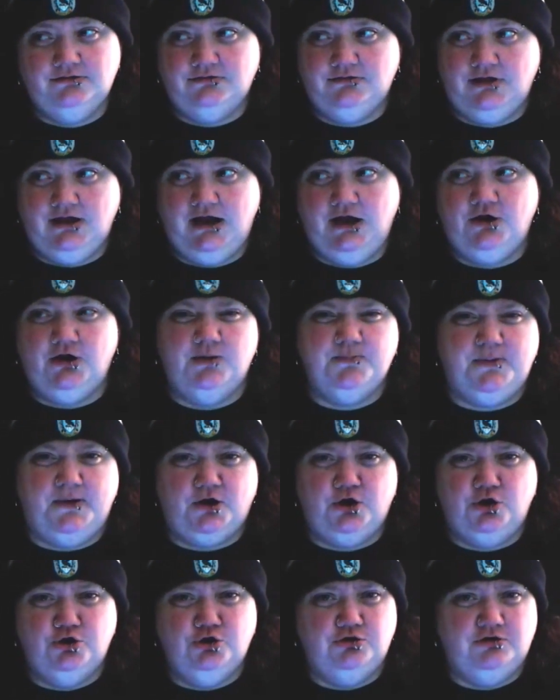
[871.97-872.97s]
The Harry
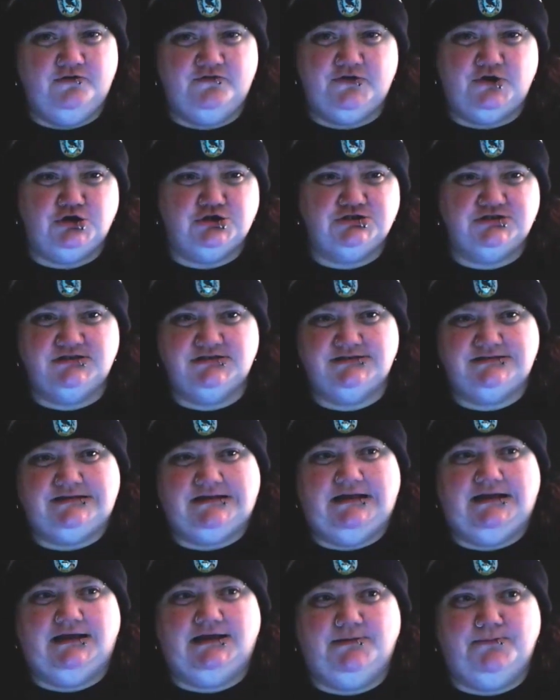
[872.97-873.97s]
Potter universe is,
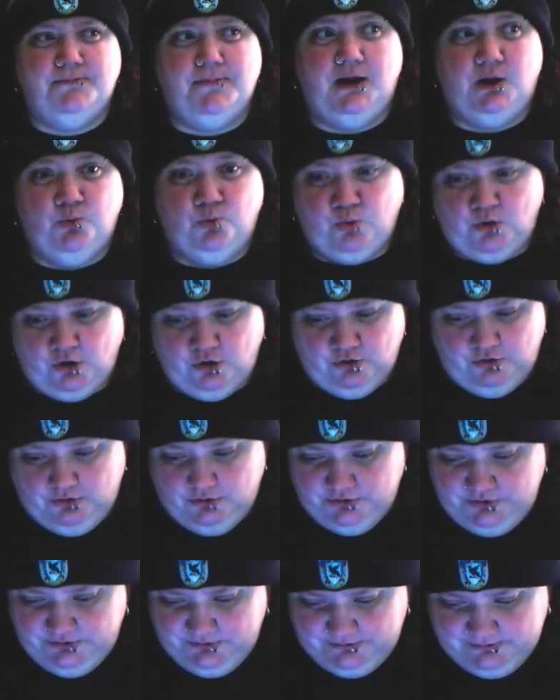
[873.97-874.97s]
like, my
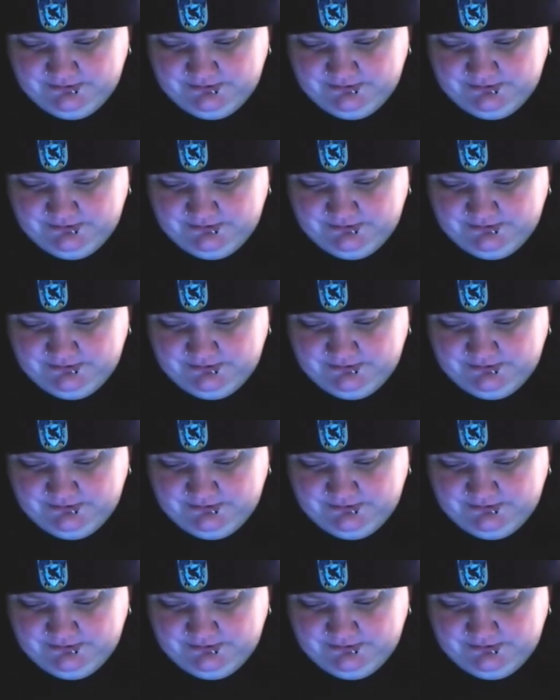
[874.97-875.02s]
world.